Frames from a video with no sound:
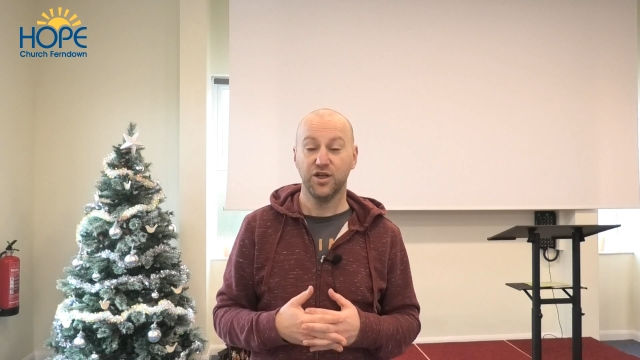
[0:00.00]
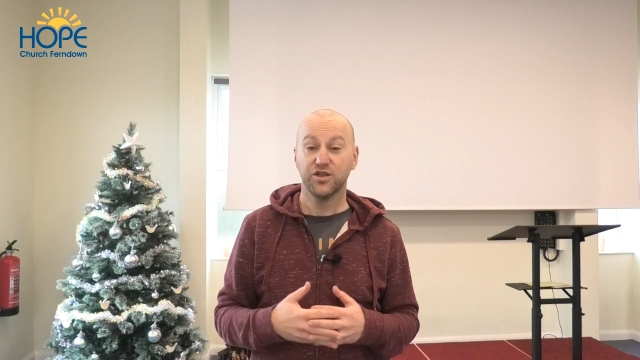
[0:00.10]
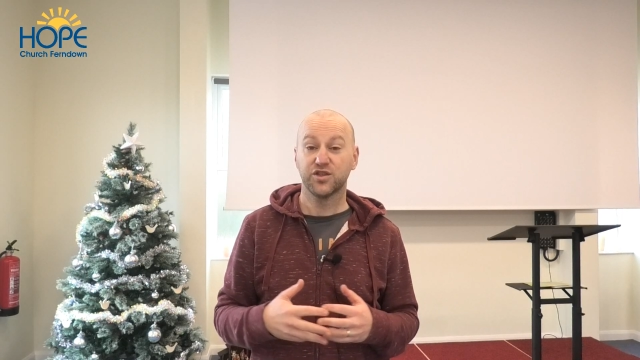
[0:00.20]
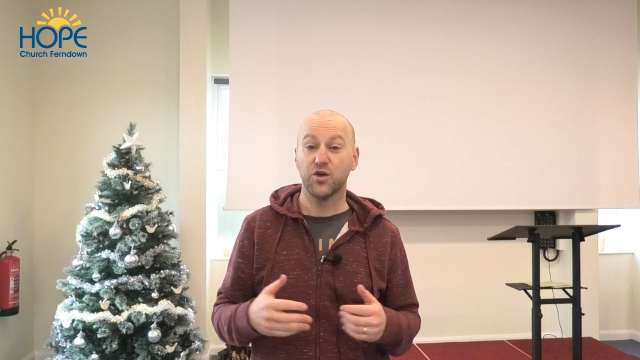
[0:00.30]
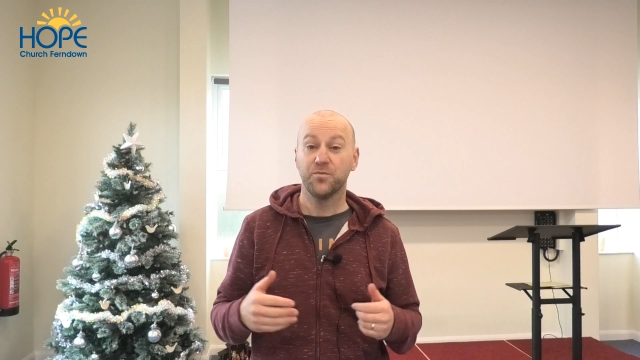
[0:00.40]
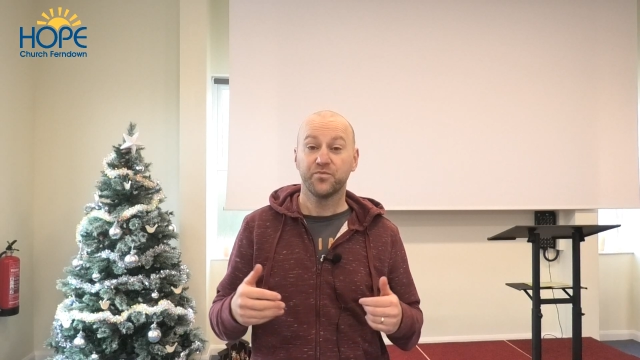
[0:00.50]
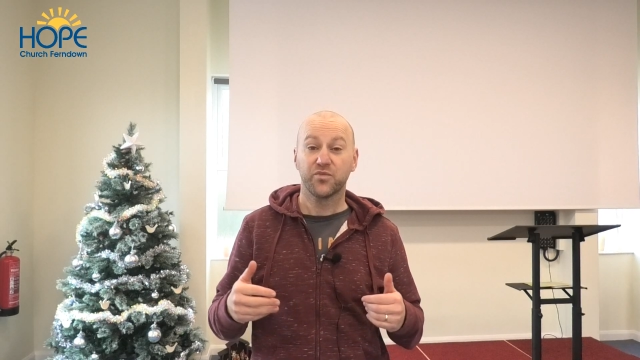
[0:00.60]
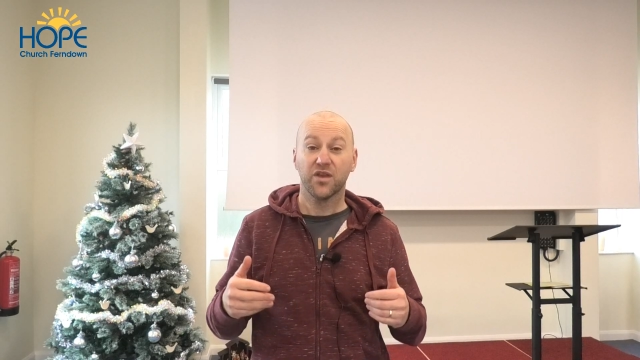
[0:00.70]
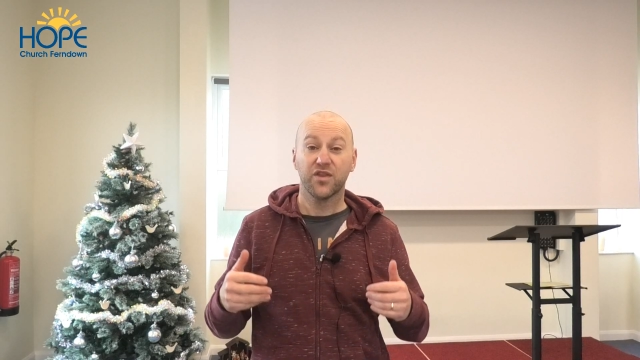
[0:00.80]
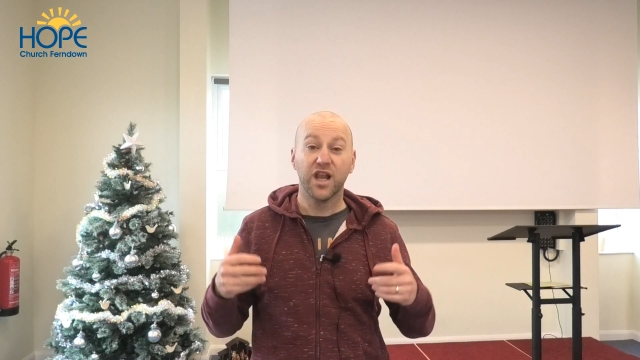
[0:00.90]
So
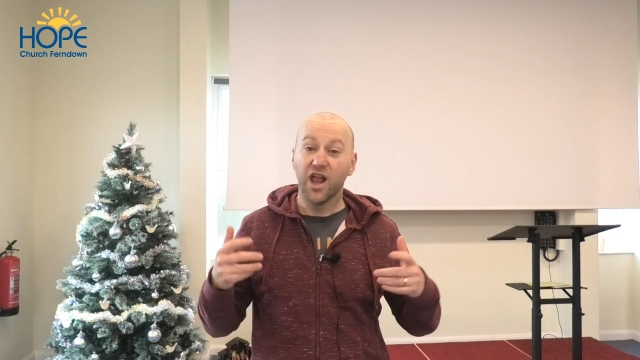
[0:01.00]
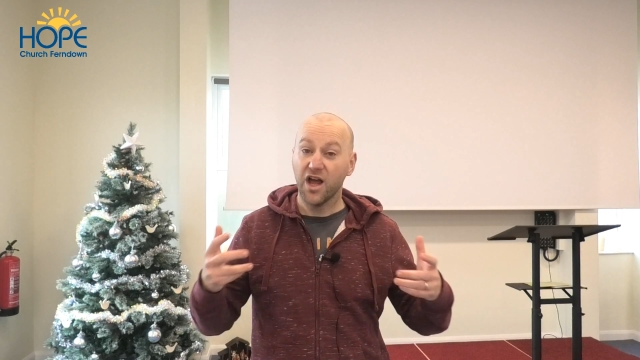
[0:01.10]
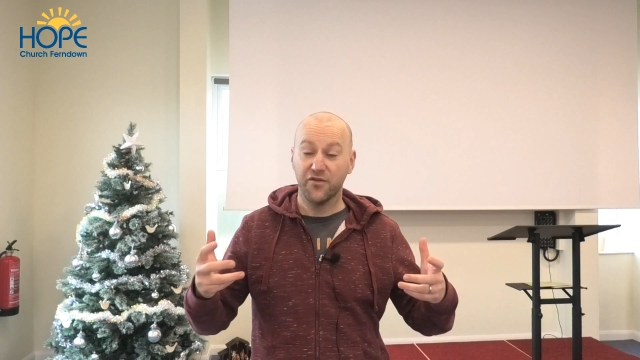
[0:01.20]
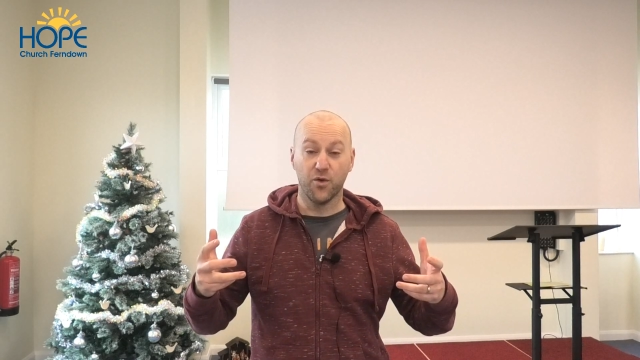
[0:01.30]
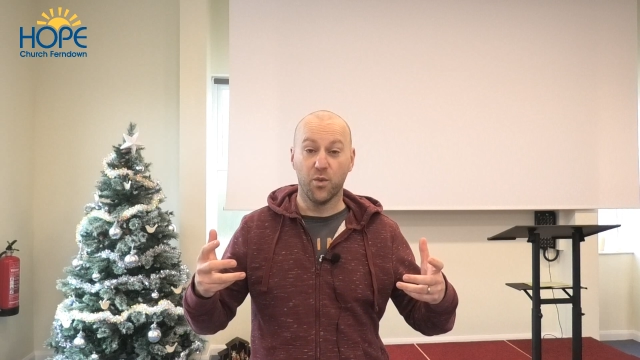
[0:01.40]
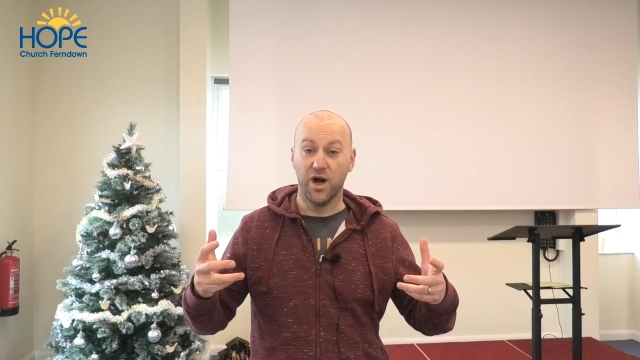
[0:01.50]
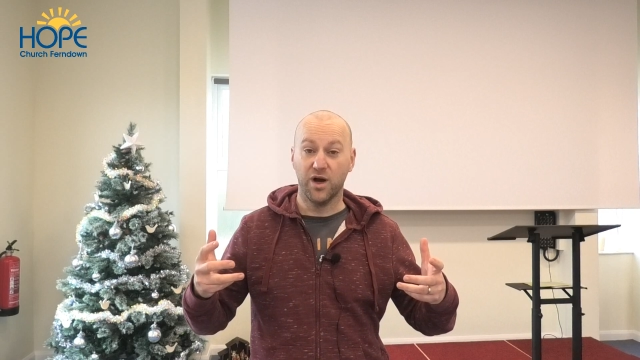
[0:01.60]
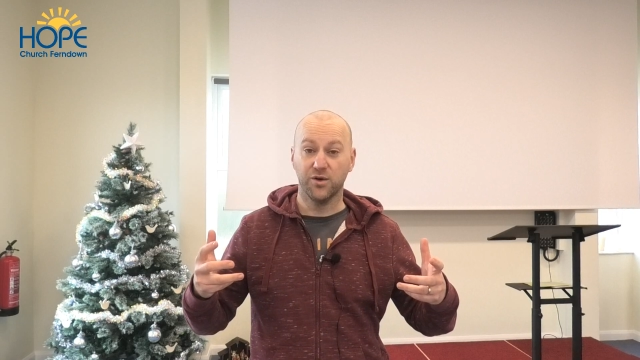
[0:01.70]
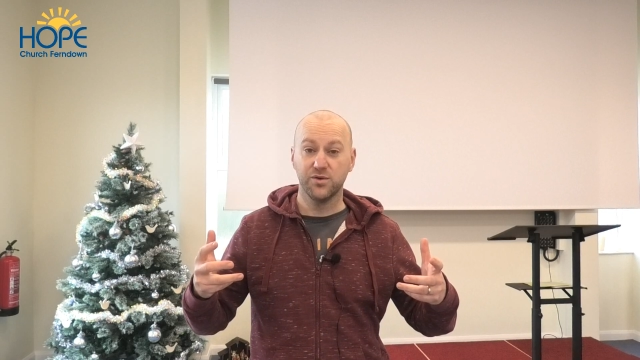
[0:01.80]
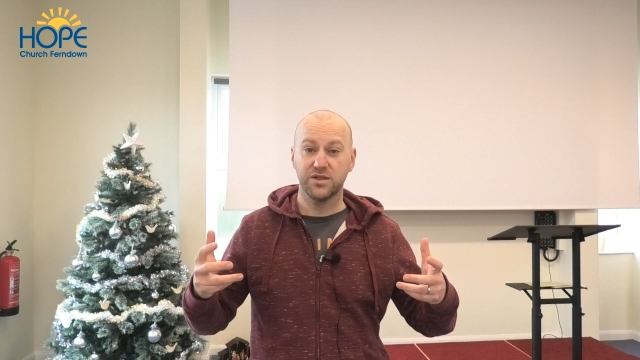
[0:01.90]
the light of the
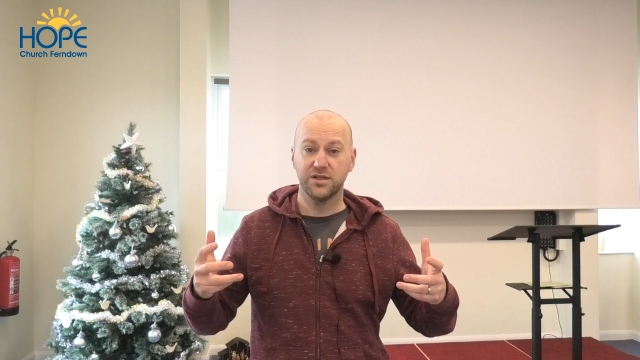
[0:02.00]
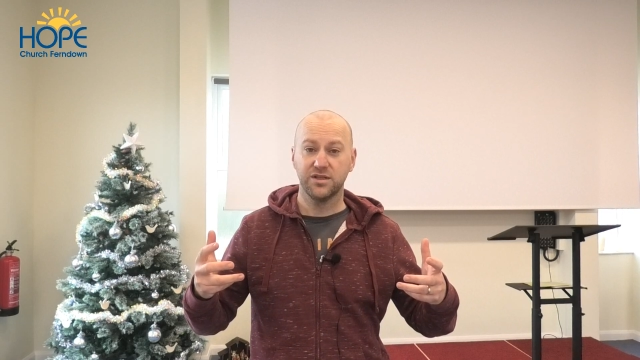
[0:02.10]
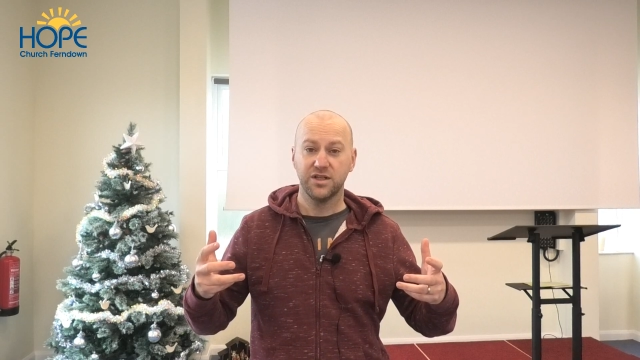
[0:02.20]
world